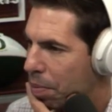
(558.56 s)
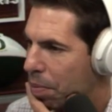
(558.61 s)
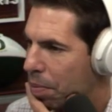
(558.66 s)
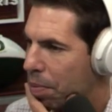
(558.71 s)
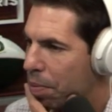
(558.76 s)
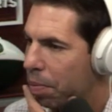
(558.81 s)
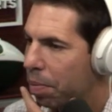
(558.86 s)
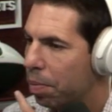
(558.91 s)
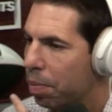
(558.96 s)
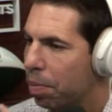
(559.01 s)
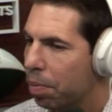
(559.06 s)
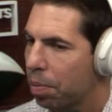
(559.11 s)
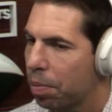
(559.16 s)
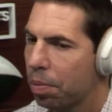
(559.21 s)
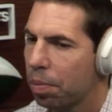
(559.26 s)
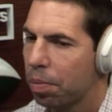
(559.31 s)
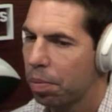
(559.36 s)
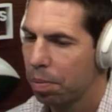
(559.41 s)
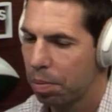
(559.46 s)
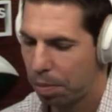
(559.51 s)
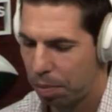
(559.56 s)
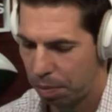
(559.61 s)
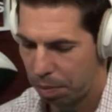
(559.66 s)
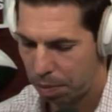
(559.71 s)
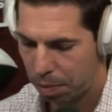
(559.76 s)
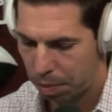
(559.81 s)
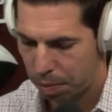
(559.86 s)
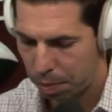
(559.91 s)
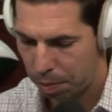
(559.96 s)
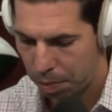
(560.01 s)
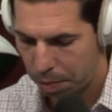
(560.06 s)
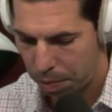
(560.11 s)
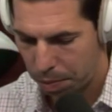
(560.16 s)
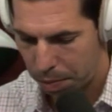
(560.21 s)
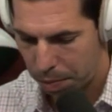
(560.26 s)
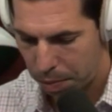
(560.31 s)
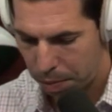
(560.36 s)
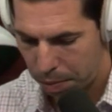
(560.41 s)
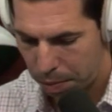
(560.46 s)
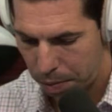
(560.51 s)

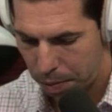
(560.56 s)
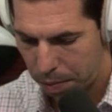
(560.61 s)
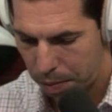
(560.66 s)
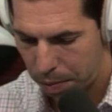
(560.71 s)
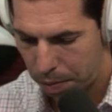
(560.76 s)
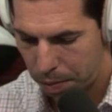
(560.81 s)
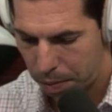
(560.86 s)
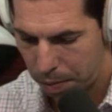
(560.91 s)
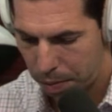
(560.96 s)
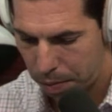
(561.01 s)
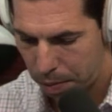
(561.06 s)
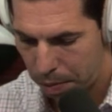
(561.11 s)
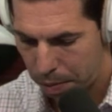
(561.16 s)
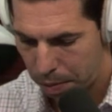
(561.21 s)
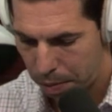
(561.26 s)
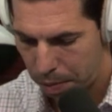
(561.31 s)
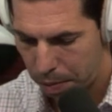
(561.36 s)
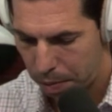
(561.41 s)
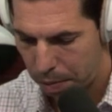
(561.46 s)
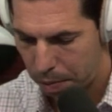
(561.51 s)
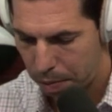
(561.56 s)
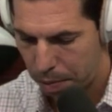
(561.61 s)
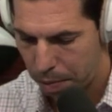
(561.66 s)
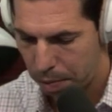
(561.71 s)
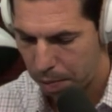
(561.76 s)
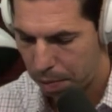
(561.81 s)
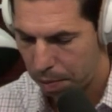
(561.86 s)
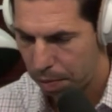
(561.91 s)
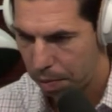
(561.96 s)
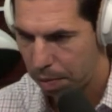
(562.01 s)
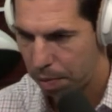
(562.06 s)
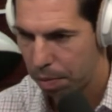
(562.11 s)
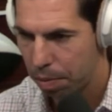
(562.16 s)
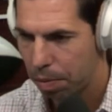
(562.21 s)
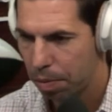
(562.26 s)
(silent)